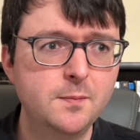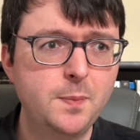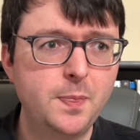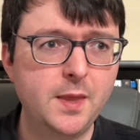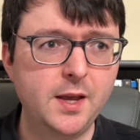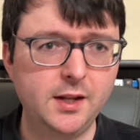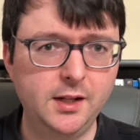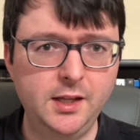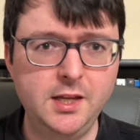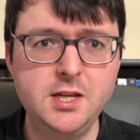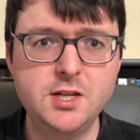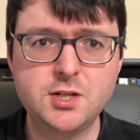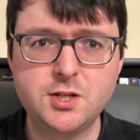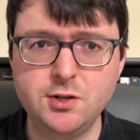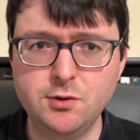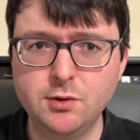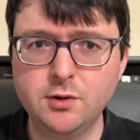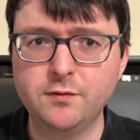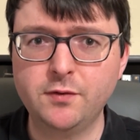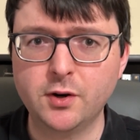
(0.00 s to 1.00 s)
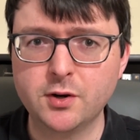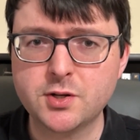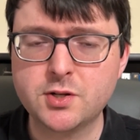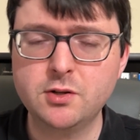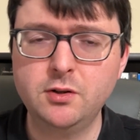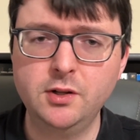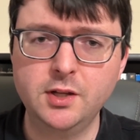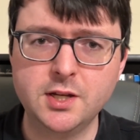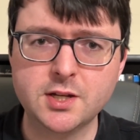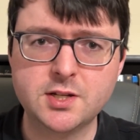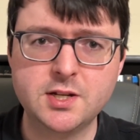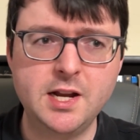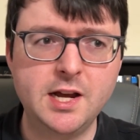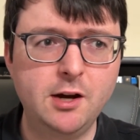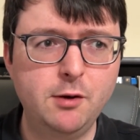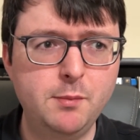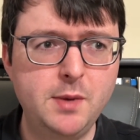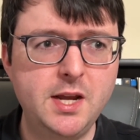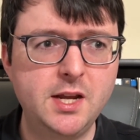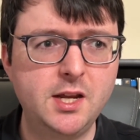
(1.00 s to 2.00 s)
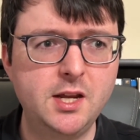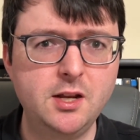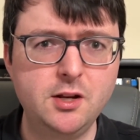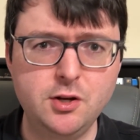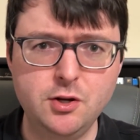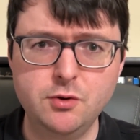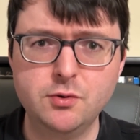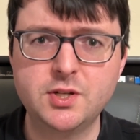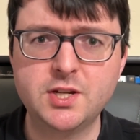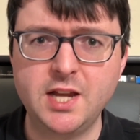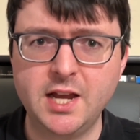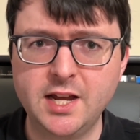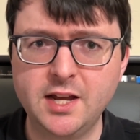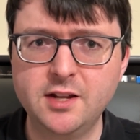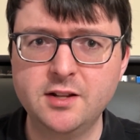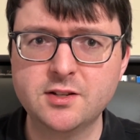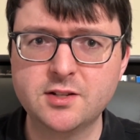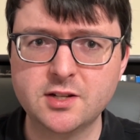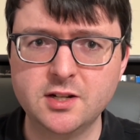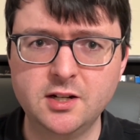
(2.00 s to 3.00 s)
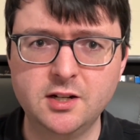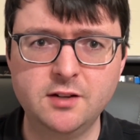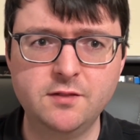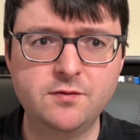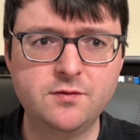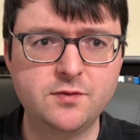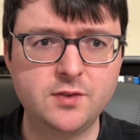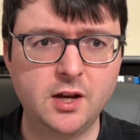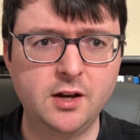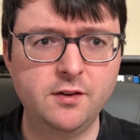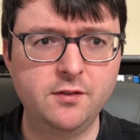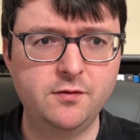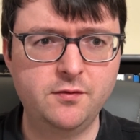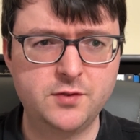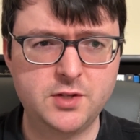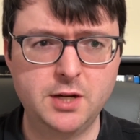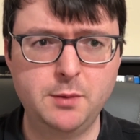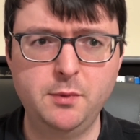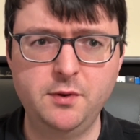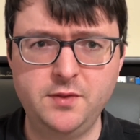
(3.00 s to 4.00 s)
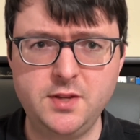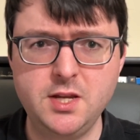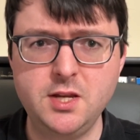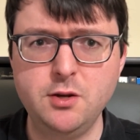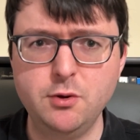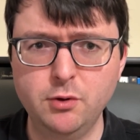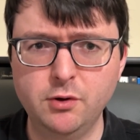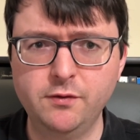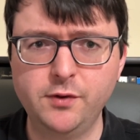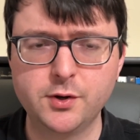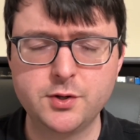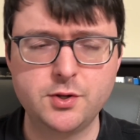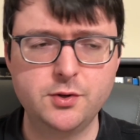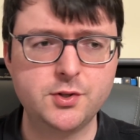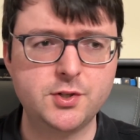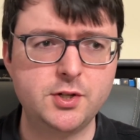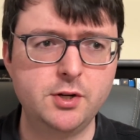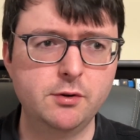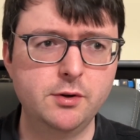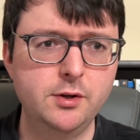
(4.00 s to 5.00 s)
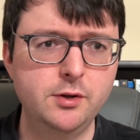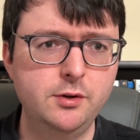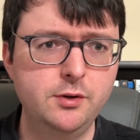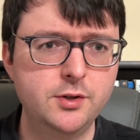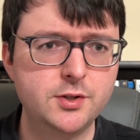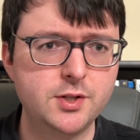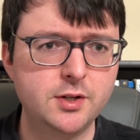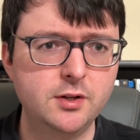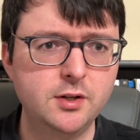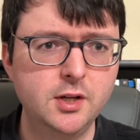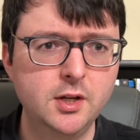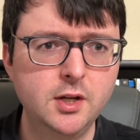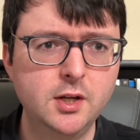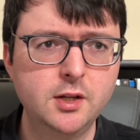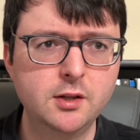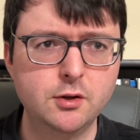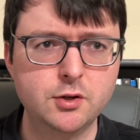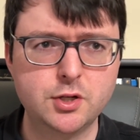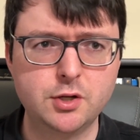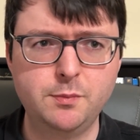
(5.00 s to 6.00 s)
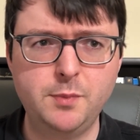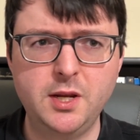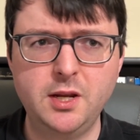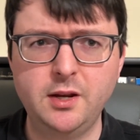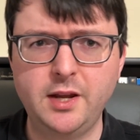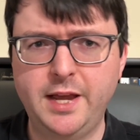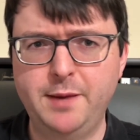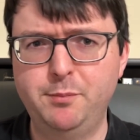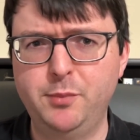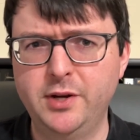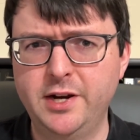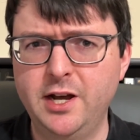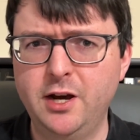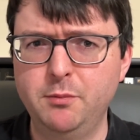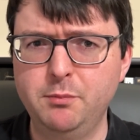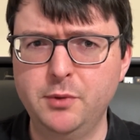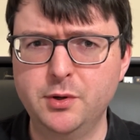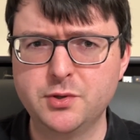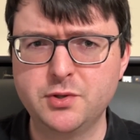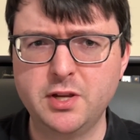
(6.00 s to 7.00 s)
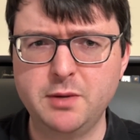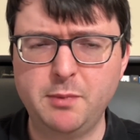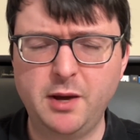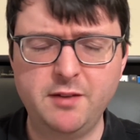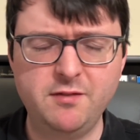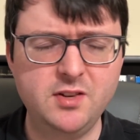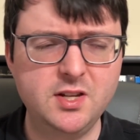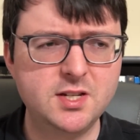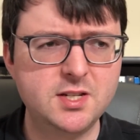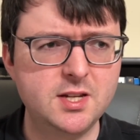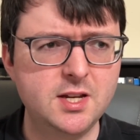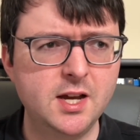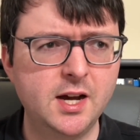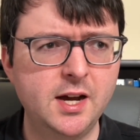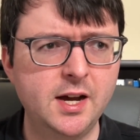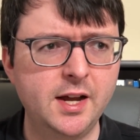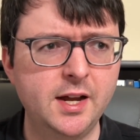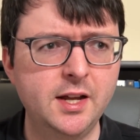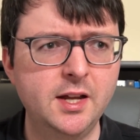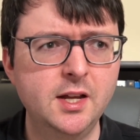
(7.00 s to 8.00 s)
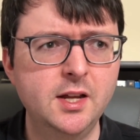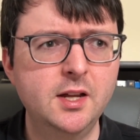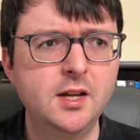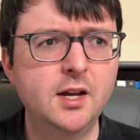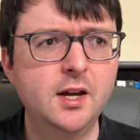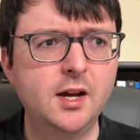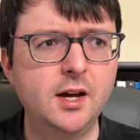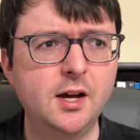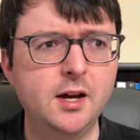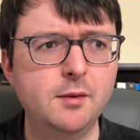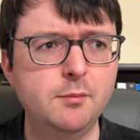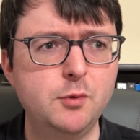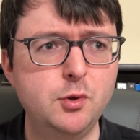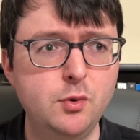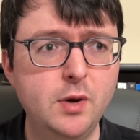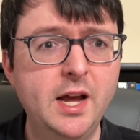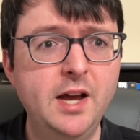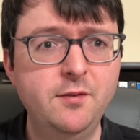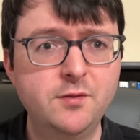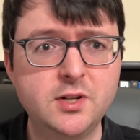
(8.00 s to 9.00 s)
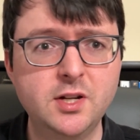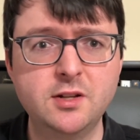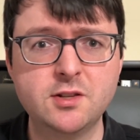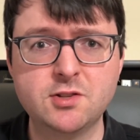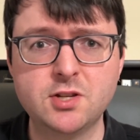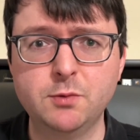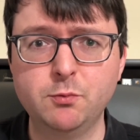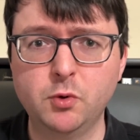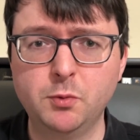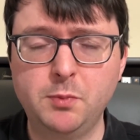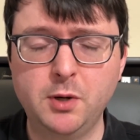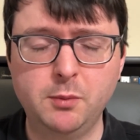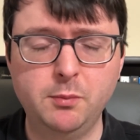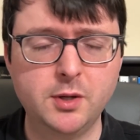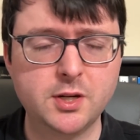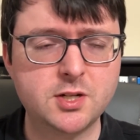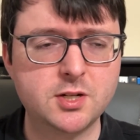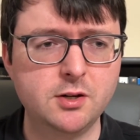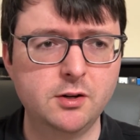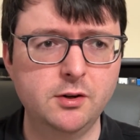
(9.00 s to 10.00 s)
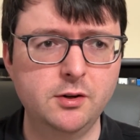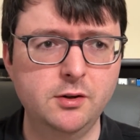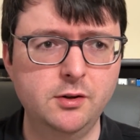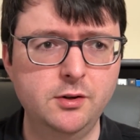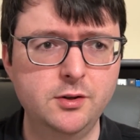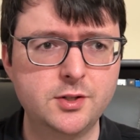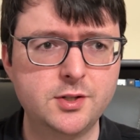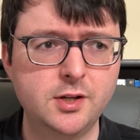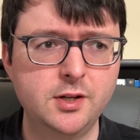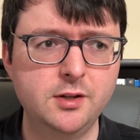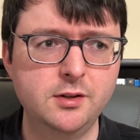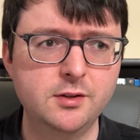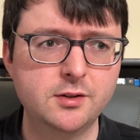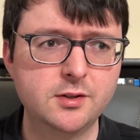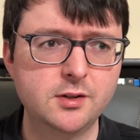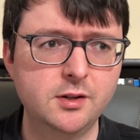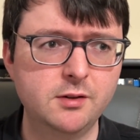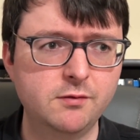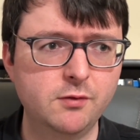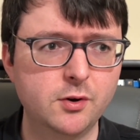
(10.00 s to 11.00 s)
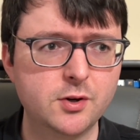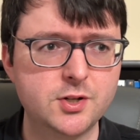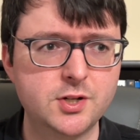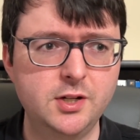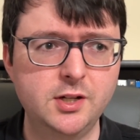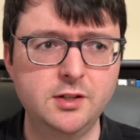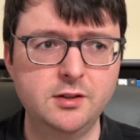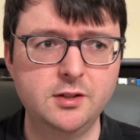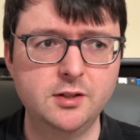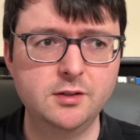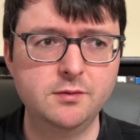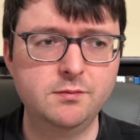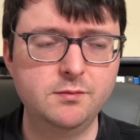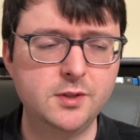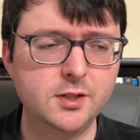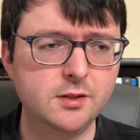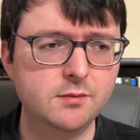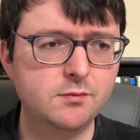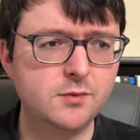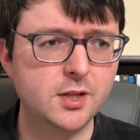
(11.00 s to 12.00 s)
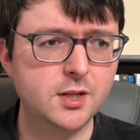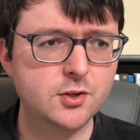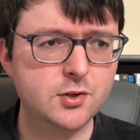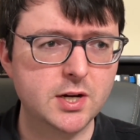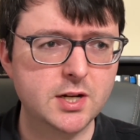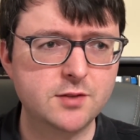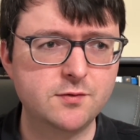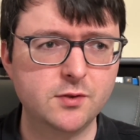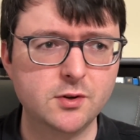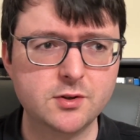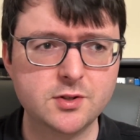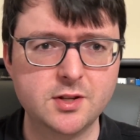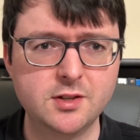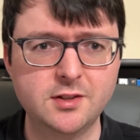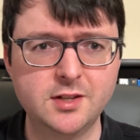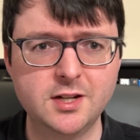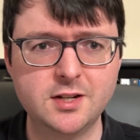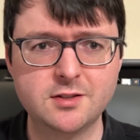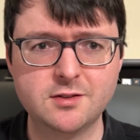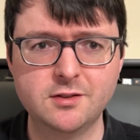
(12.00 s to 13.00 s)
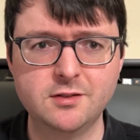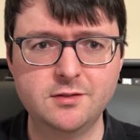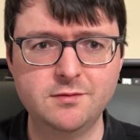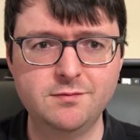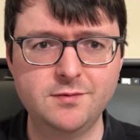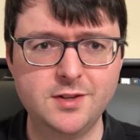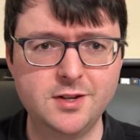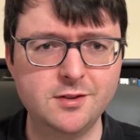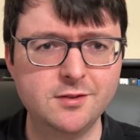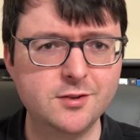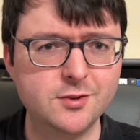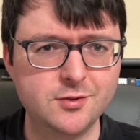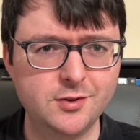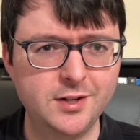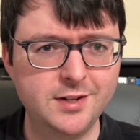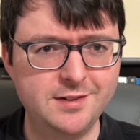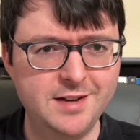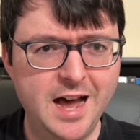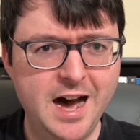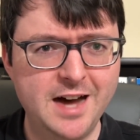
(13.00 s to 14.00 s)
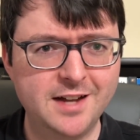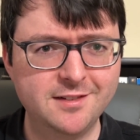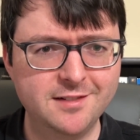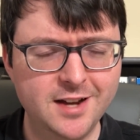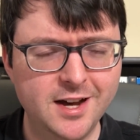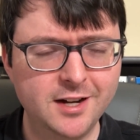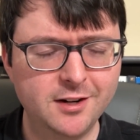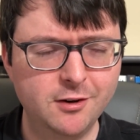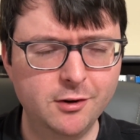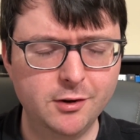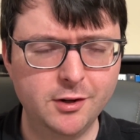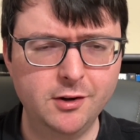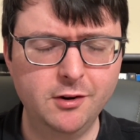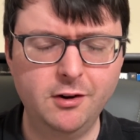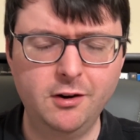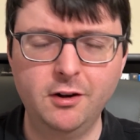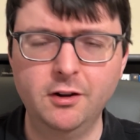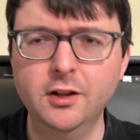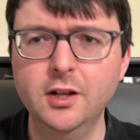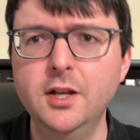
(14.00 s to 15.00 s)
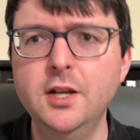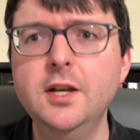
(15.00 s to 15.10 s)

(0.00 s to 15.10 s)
at least Universal is now making new scans of some of the Universal serials, and those are being put out mostly by VCI, who have done some Republic serials, and unfortunately the transfers and things are usually not good at all.